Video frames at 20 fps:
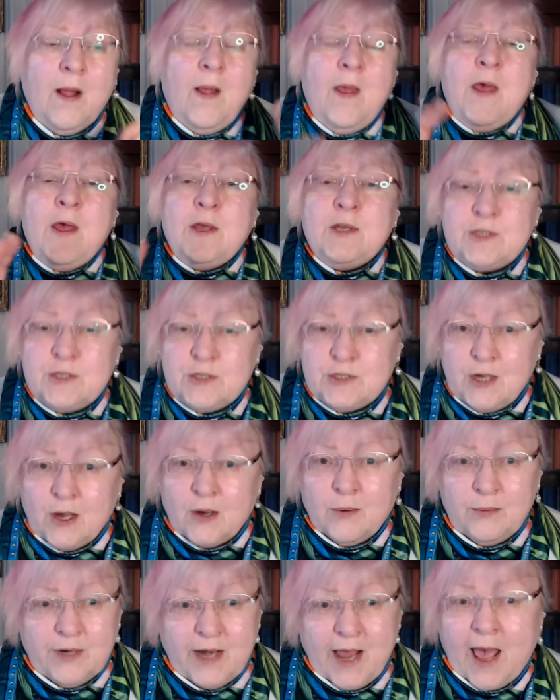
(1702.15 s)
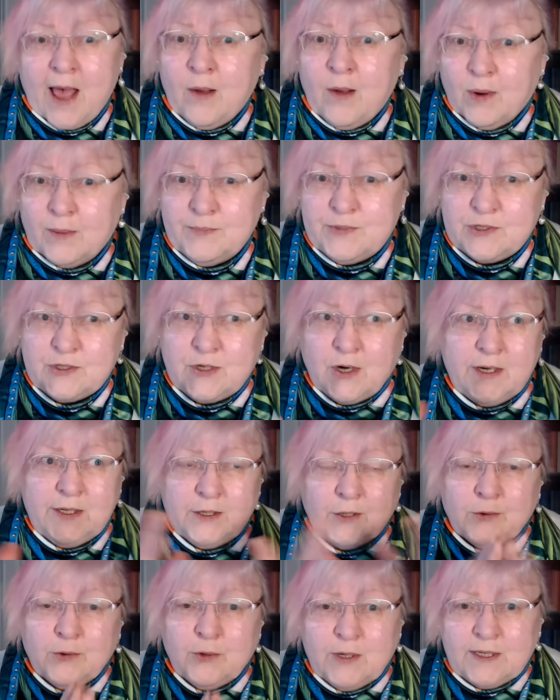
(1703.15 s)
So now I'm
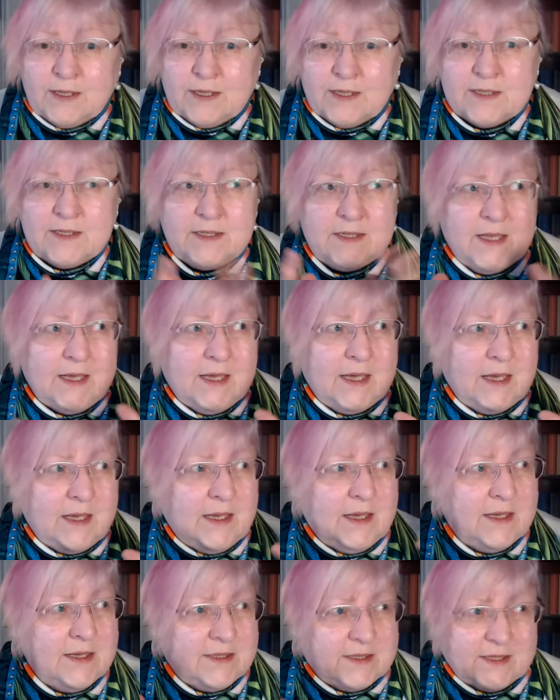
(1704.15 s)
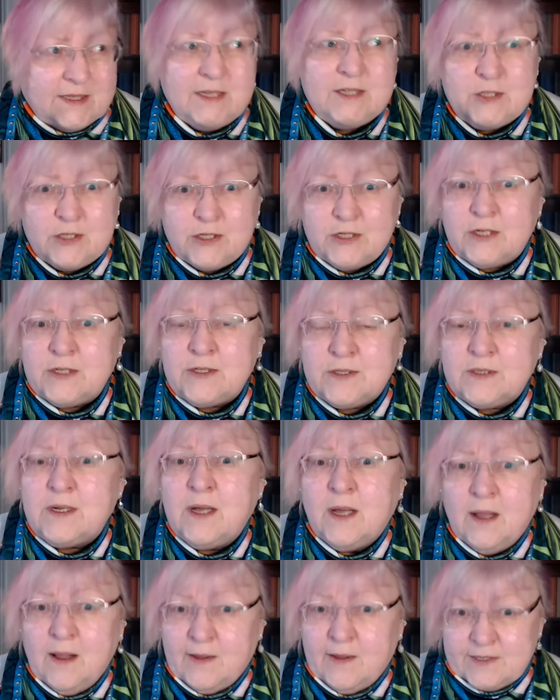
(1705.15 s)
starting to look at this thinking, is this just
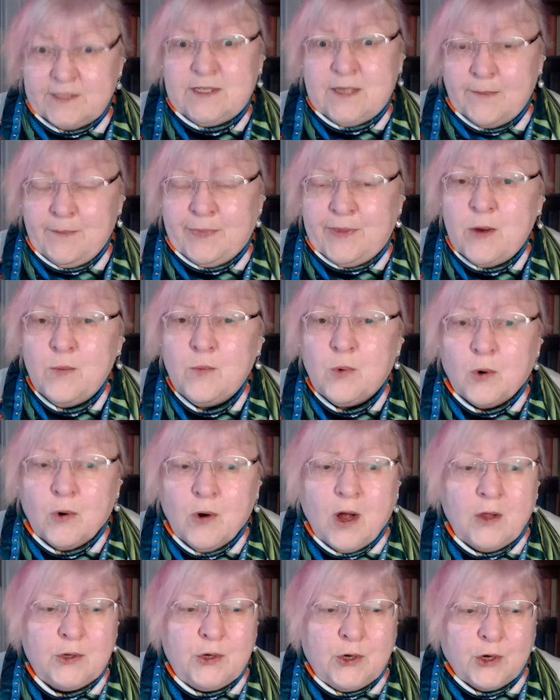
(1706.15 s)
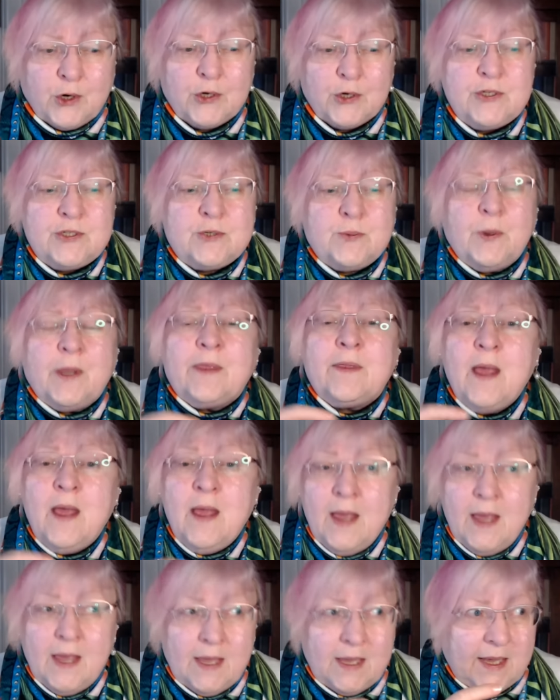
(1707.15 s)
something we're all cursed
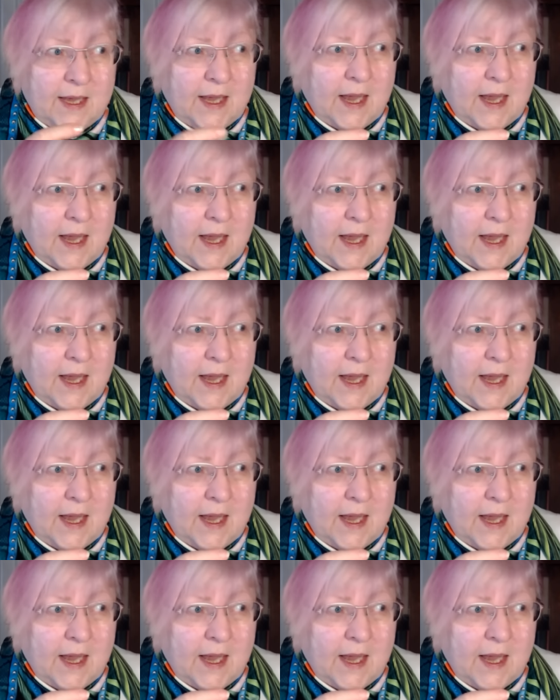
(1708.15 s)
with?